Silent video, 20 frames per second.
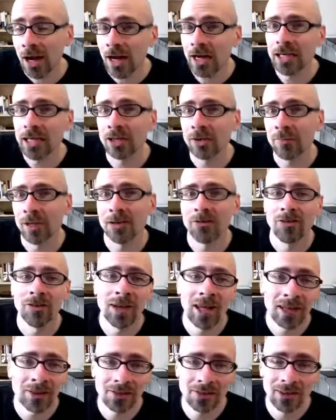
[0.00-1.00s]
I could
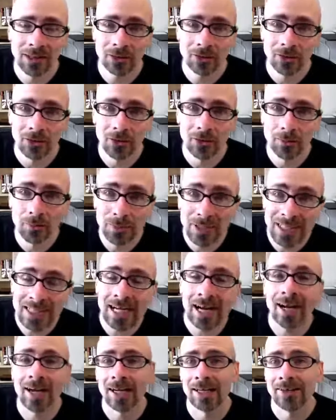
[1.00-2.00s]
imagine that scenario
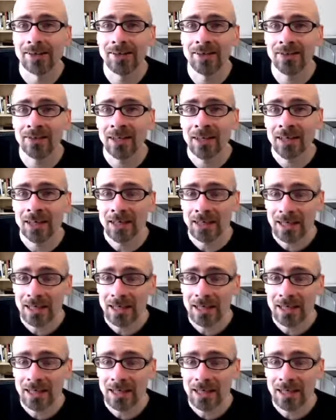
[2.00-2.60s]
because